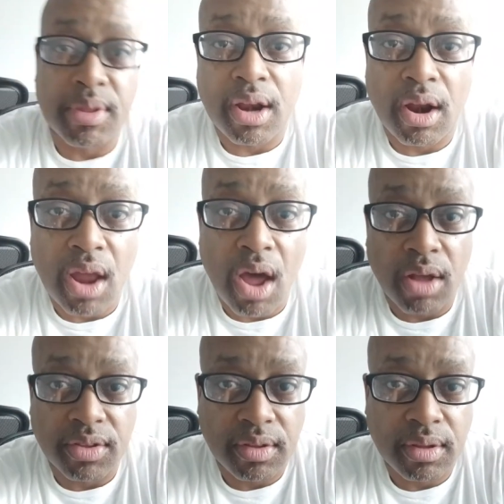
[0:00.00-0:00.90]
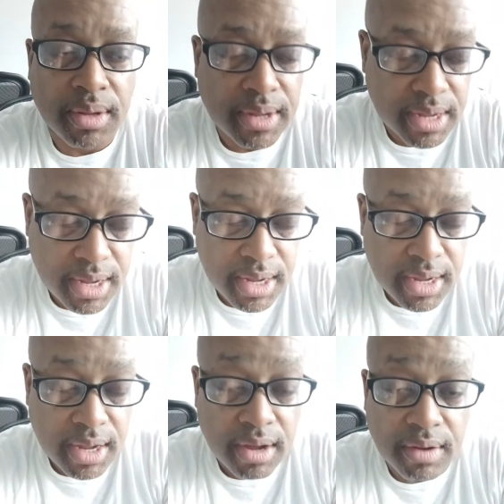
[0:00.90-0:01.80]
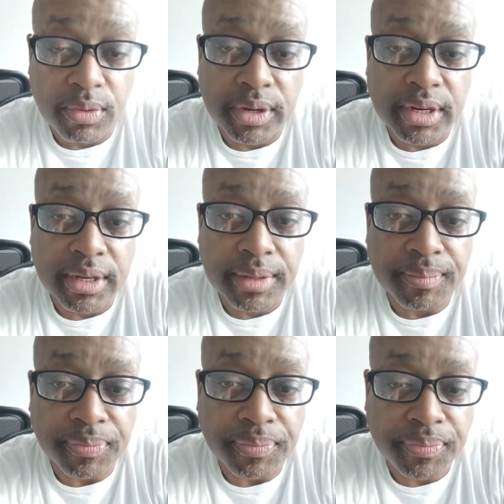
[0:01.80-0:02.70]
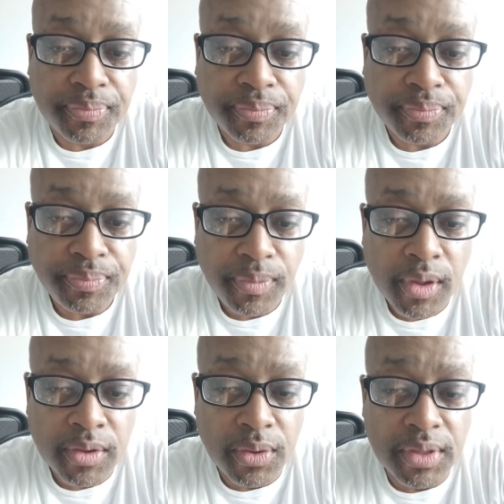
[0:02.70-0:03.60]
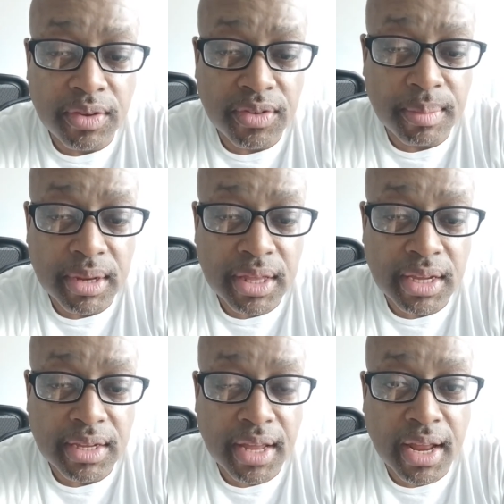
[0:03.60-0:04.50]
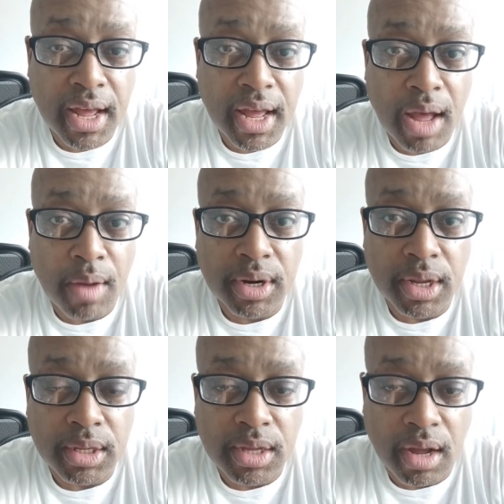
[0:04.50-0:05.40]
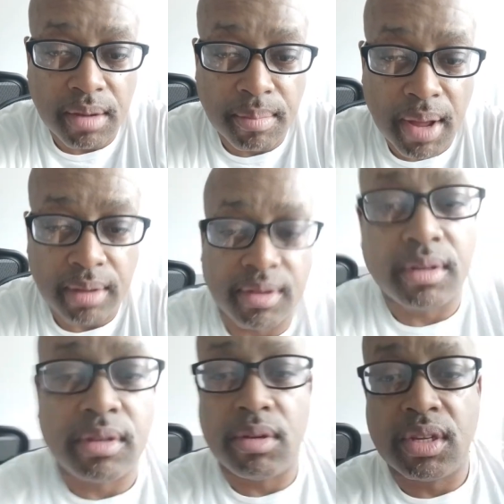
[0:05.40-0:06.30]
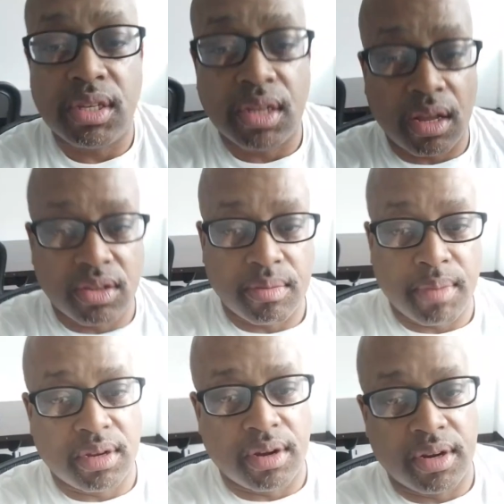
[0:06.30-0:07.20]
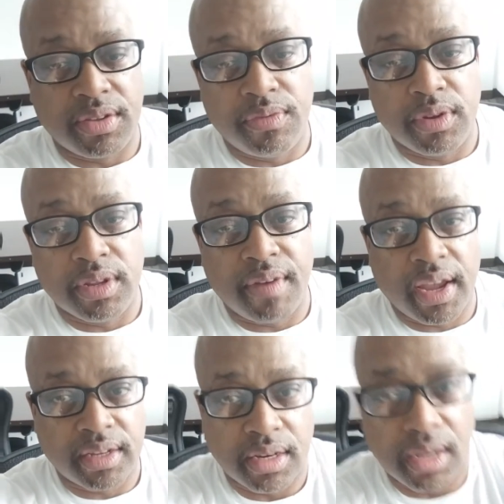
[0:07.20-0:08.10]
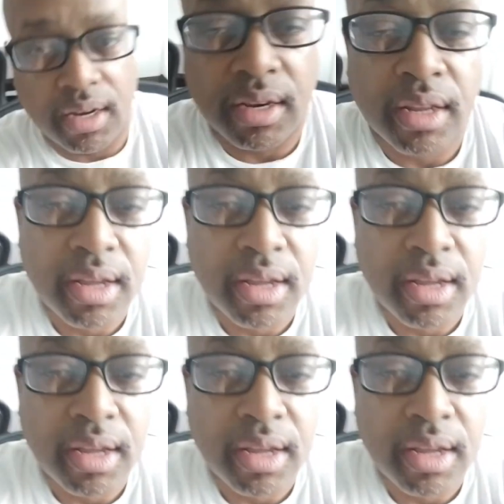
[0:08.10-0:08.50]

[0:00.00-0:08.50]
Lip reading: that are lost, unfortunately. So these are some of the things that I want to talk about. As you can see, also my shirt is fully vaccinated.